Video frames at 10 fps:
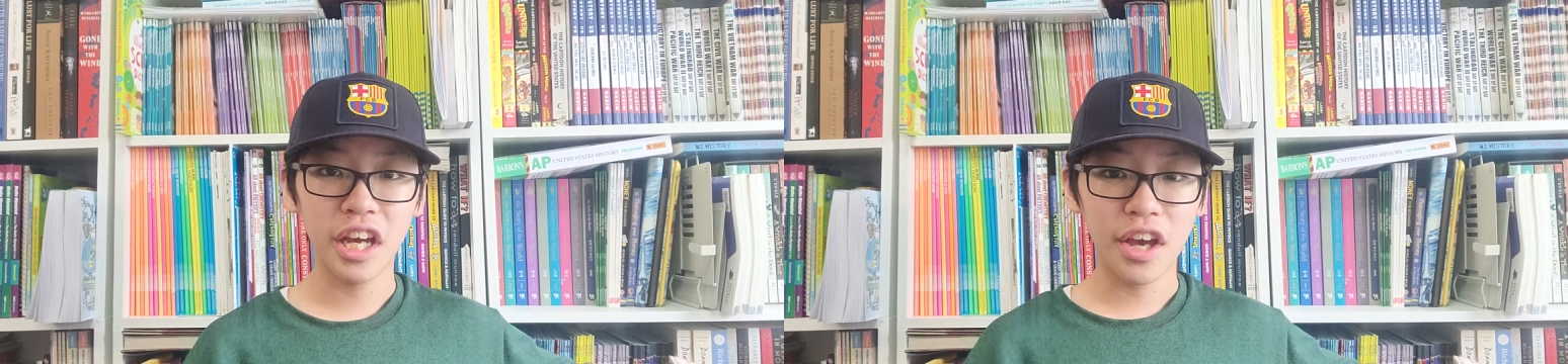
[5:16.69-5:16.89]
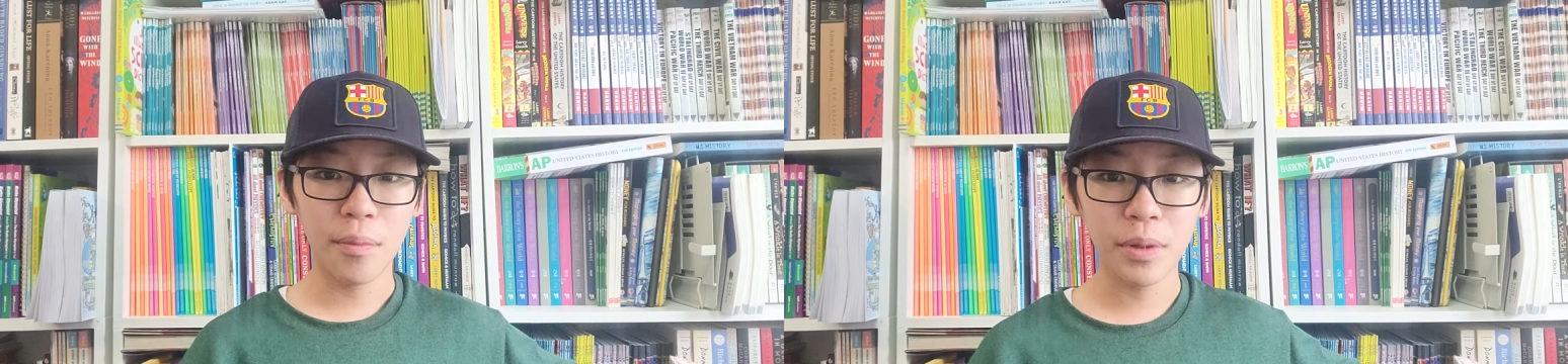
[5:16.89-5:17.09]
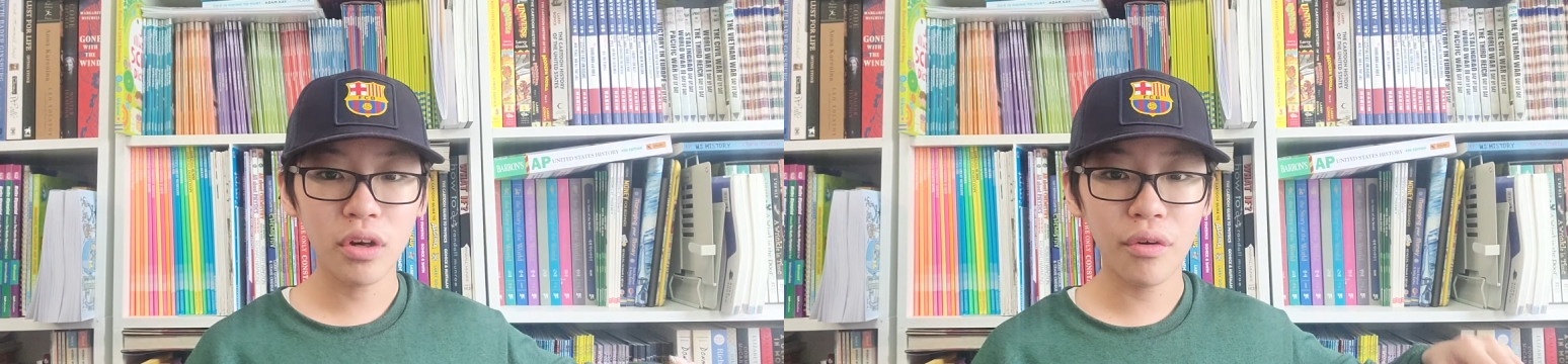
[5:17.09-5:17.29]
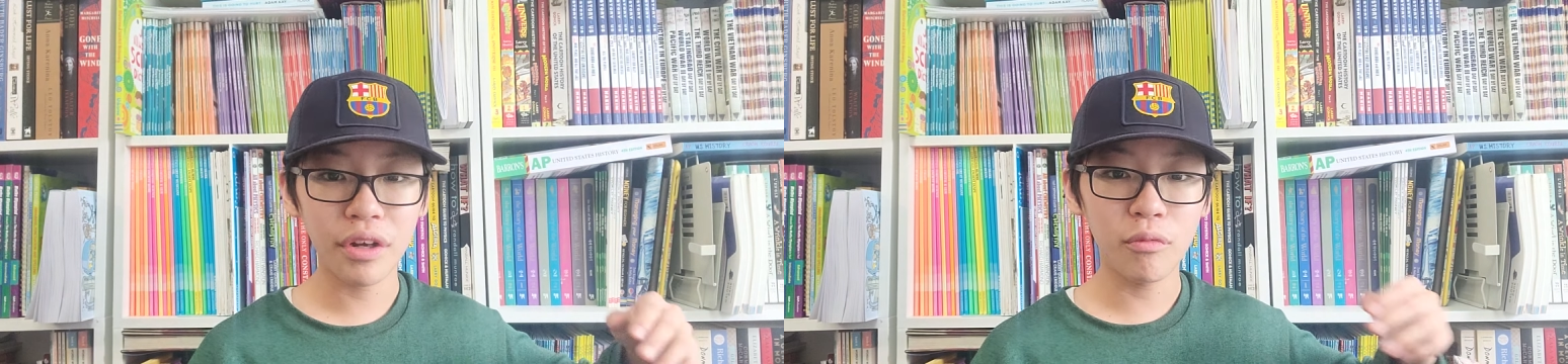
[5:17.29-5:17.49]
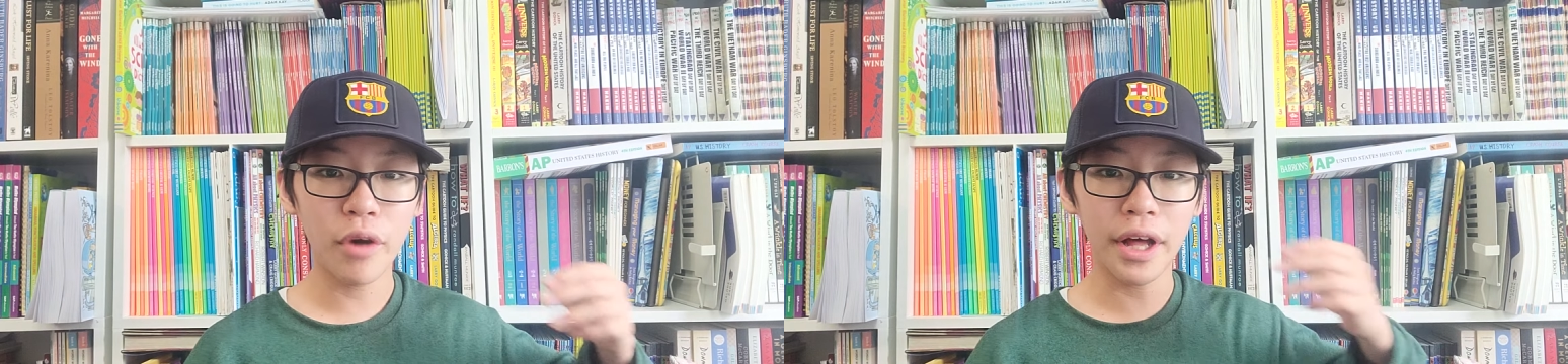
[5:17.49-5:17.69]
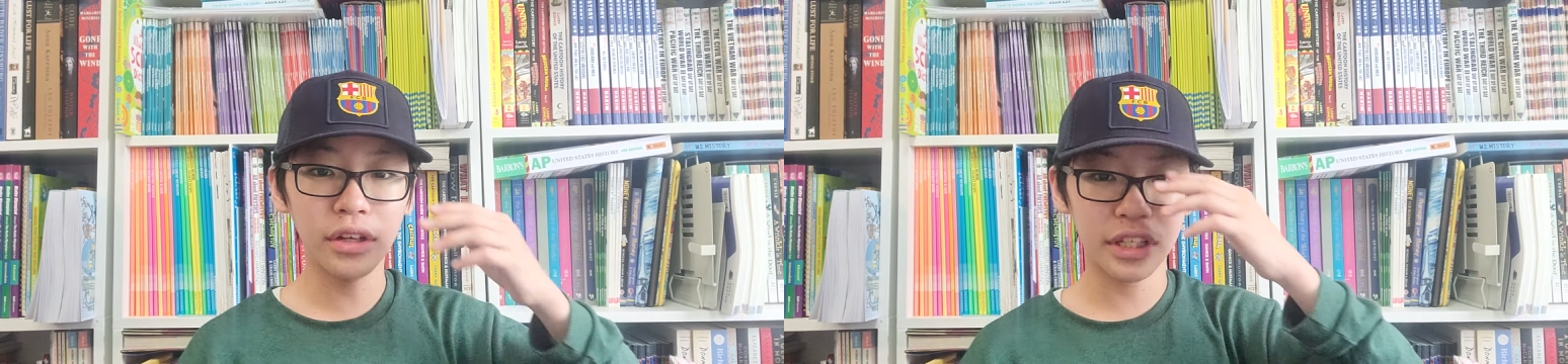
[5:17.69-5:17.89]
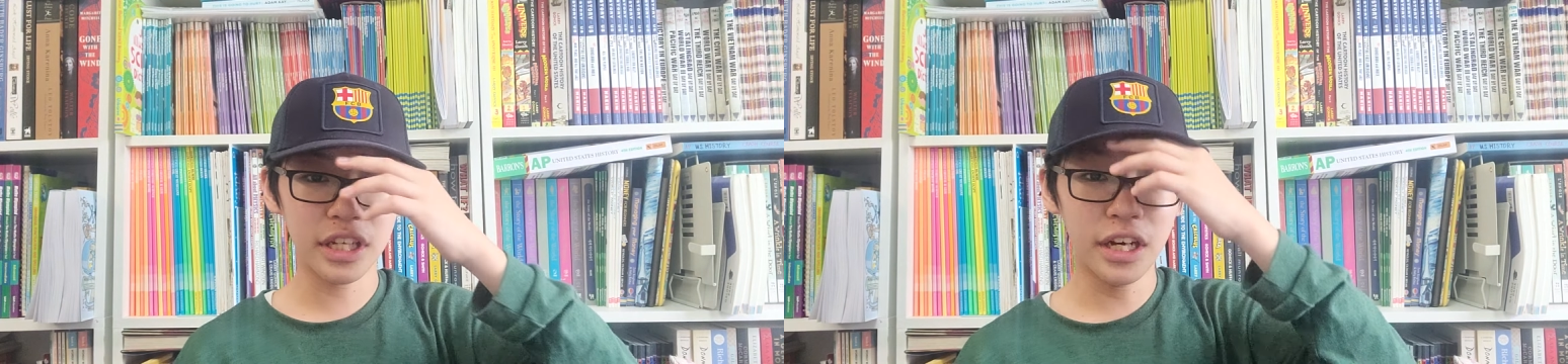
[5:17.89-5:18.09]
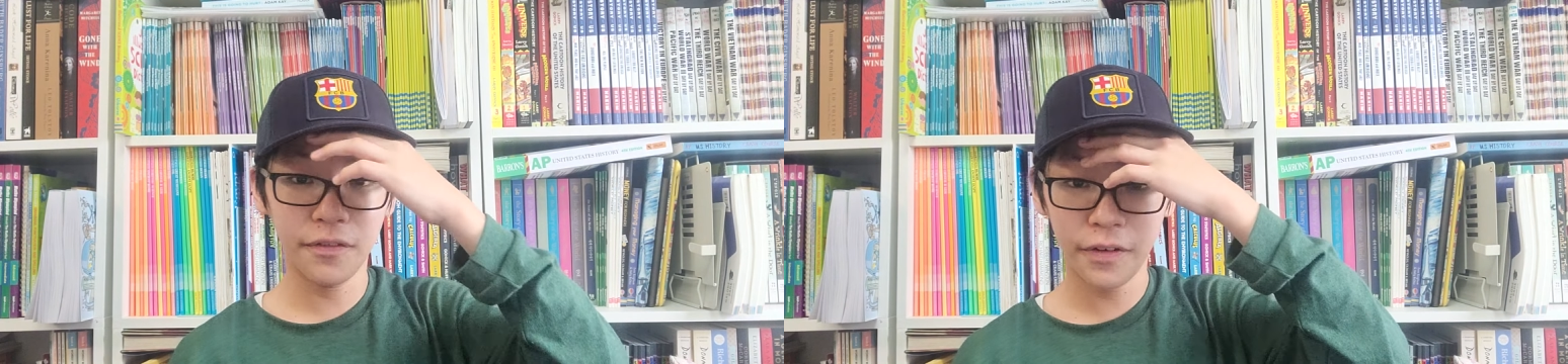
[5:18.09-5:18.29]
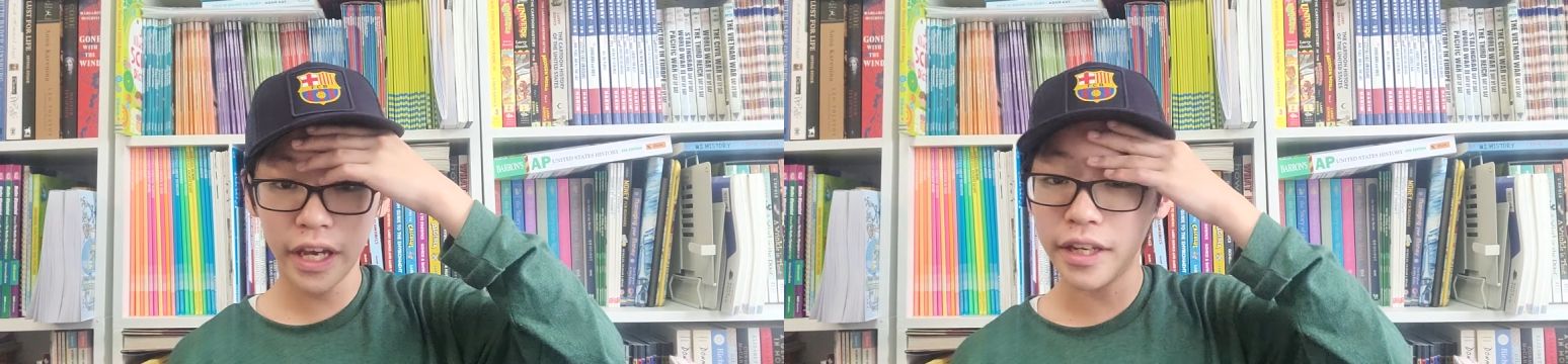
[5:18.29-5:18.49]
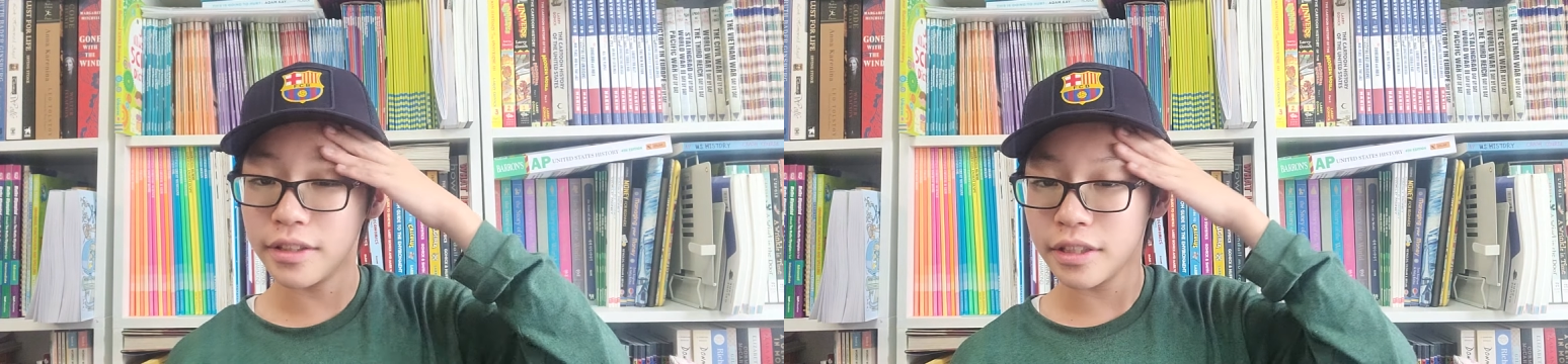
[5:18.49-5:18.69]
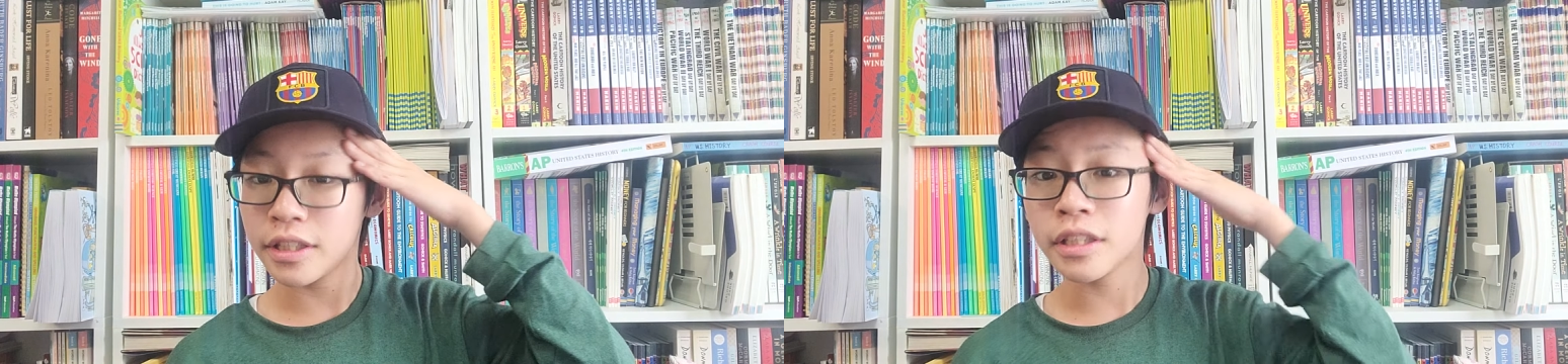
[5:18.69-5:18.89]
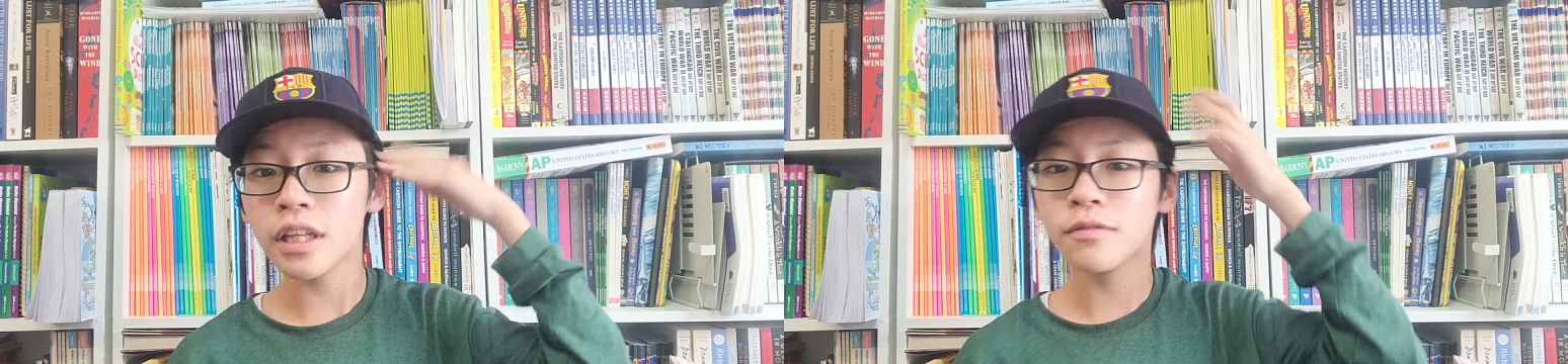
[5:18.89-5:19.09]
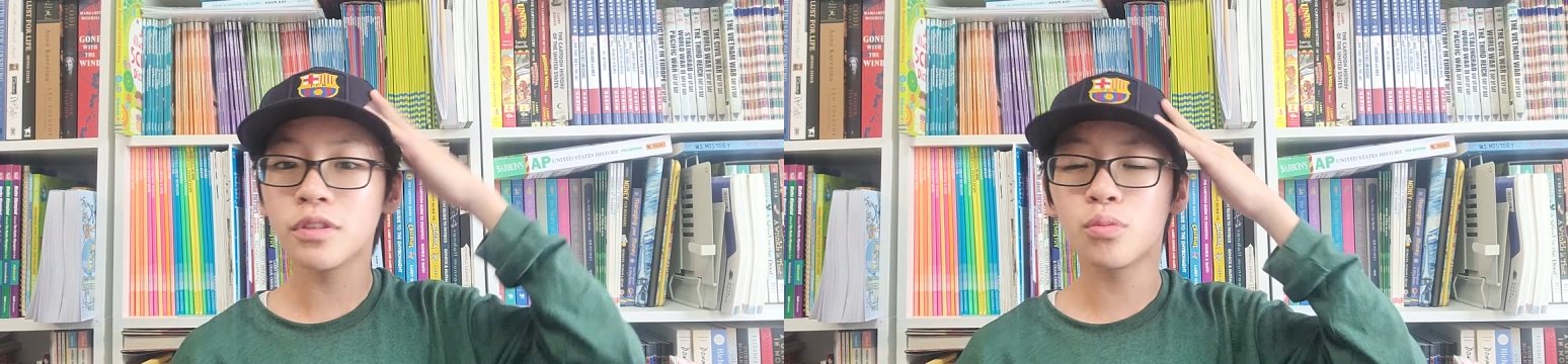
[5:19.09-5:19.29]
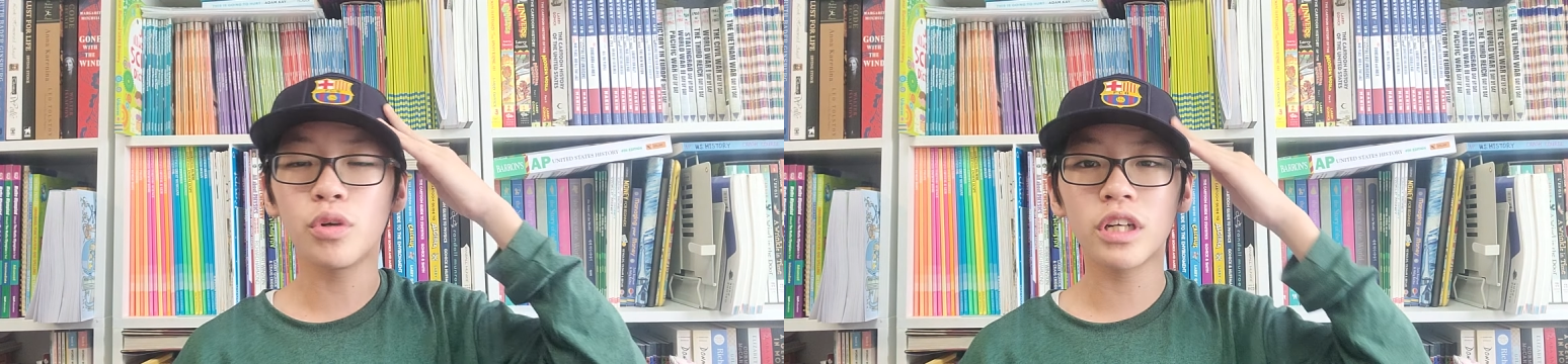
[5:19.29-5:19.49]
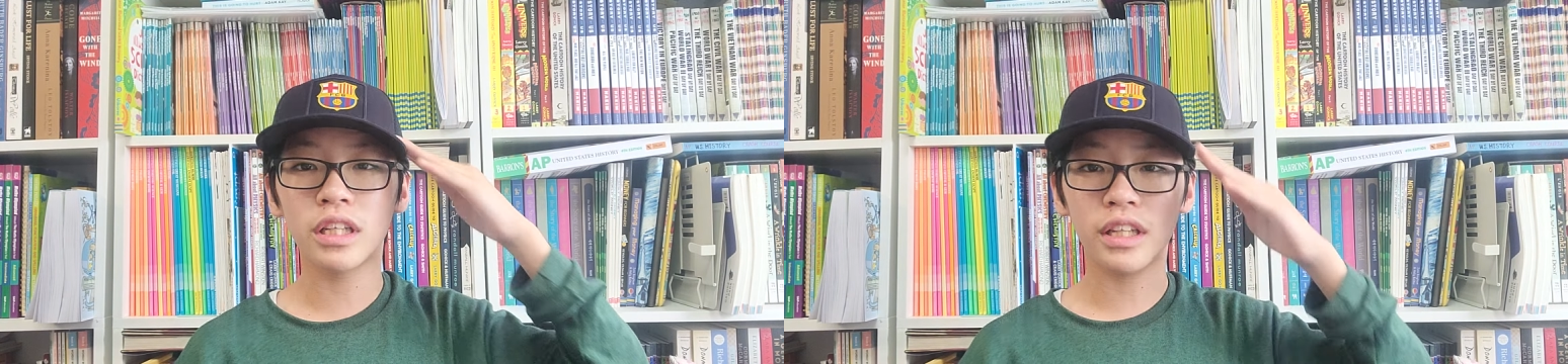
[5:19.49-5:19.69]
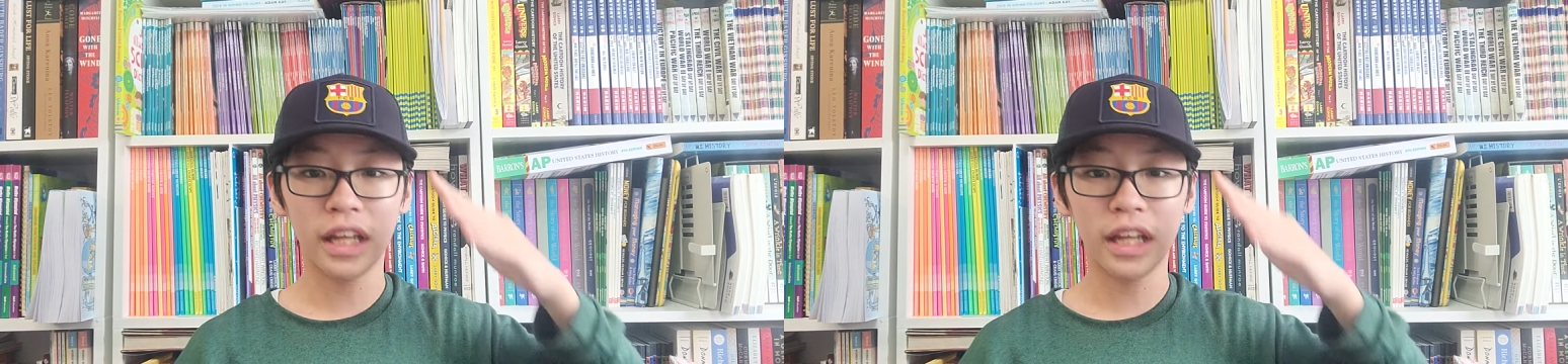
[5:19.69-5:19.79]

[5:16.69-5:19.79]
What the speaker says: had been going well enough, and he loved his work,